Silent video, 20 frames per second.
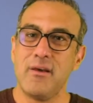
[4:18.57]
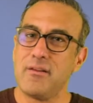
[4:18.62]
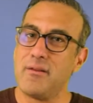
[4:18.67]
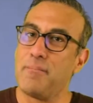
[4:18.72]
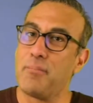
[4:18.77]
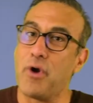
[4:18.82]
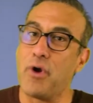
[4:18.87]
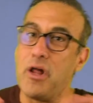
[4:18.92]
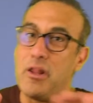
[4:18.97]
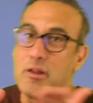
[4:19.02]

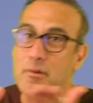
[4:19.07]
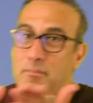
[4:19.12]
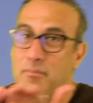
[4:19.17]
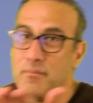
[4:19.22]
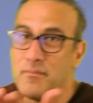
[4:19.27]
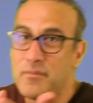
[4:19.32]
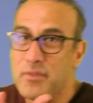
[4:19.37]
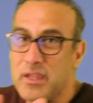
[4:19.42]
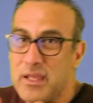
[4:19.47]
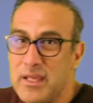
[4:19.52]
The
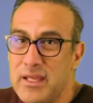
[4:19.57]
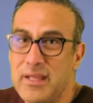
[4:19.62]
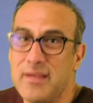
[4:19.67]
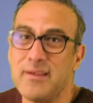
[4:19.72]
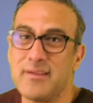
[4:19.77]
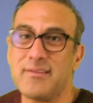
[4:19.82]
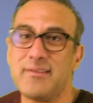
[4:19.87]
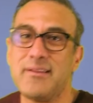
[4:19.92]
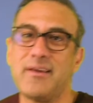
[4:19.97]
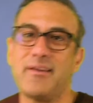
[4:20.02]
problem
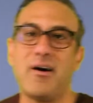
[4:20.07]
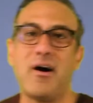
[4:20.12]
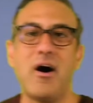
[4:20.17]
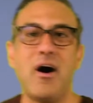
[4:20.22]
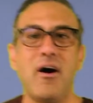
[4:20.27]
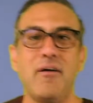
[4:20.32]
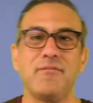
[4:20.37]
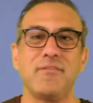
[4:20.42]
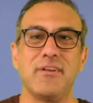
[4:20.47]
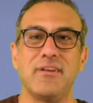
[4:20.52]
is that
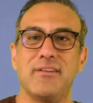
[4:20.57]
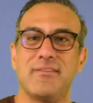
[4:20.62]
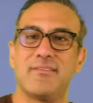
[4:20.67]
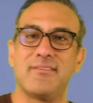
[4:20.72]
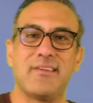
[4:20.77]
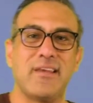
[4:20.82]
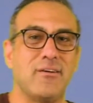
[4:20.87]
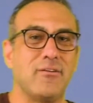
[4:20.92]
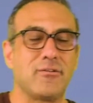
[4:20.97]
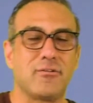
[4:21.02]
often in
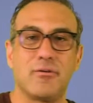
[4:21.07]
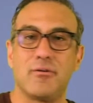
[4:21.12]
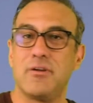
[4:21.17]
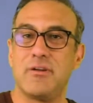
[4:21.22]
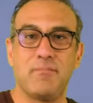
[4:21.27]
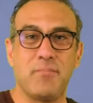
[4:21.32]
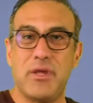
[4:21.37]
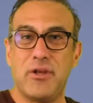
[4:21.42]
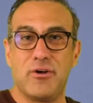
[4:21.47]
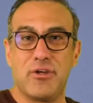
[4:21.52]
sales, or
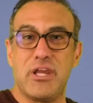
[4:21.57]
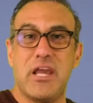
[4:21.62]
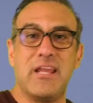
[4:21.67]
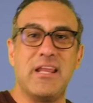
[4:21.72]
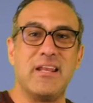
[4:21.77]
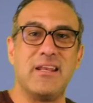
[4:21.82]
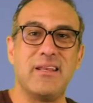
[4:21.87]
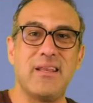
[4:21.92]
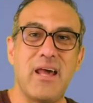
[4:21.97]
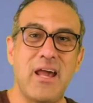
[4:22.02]
better
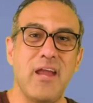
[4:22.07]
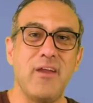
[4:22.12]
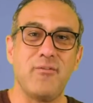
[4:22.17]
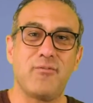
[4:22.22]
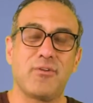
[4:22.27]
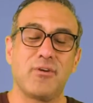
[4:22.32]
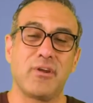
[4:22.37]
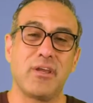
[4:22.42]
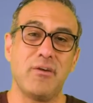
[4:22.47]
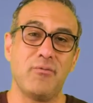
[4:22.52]
yet in
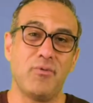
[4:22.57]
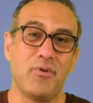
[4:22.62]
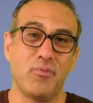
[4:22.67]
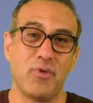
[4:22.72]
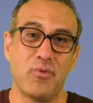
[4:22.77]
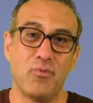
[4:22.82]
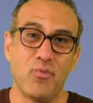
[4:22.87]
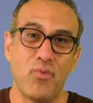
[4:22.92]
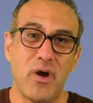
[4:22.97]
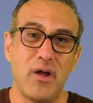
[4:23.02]
life, to get what
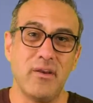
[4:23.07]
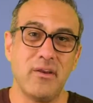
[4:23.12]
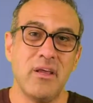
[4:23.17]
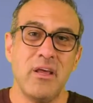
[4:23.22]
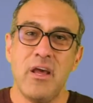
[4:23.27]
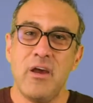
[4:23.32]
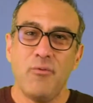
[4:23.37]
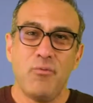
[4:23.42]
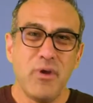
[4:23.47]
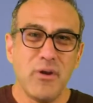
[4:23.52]
we want,
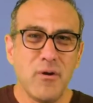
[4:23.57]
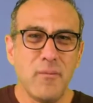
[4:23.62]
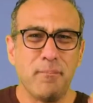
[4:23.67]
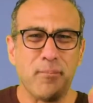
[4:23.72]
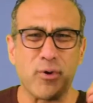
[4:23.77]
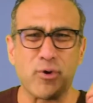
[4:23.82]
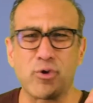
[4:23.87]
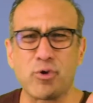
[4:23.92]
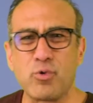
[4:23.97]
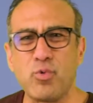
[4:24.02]
we don't
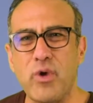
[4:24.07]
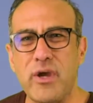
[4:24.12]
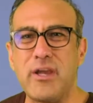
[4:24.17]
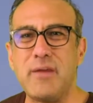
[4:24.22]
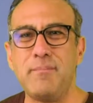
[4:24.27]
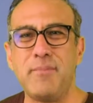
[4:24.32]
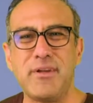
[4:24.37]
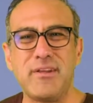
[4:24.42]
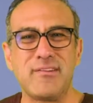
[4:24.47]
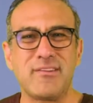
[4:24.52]

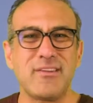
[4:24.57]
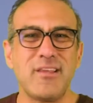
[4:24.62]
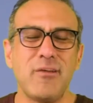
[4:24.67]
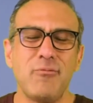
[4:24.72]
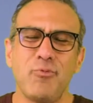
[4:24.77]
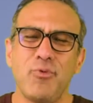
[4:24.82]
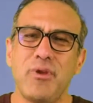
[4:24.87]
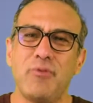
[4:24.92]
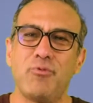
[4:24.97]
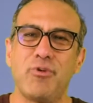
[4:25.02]
persuade, but
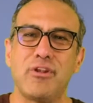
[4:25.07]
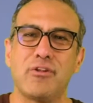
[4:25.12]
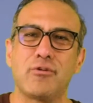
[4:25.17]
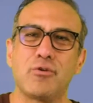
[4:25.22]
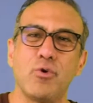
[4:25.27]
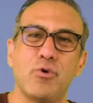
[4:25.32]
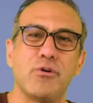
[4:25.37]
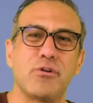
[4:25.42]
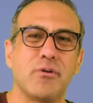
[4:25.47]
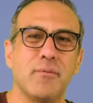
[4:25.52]
instead we
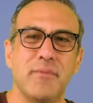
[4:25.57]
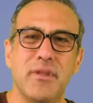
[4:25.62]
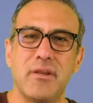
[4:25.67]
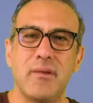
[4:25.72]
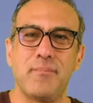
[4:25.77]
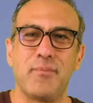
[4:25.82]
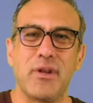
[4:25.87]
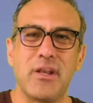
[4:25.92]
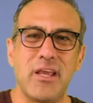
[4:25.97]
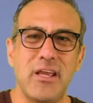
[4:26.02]
resort to
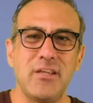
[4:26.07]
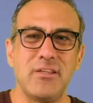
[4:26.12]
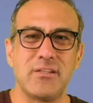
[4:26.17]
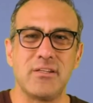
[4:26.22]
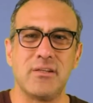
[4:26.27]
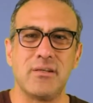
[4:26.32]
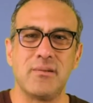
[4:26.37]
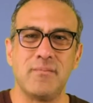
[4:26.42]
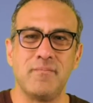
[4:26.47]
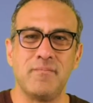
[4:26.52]

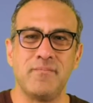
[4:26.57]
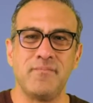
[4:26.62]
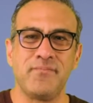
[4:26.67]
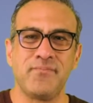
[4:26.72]
manipulation.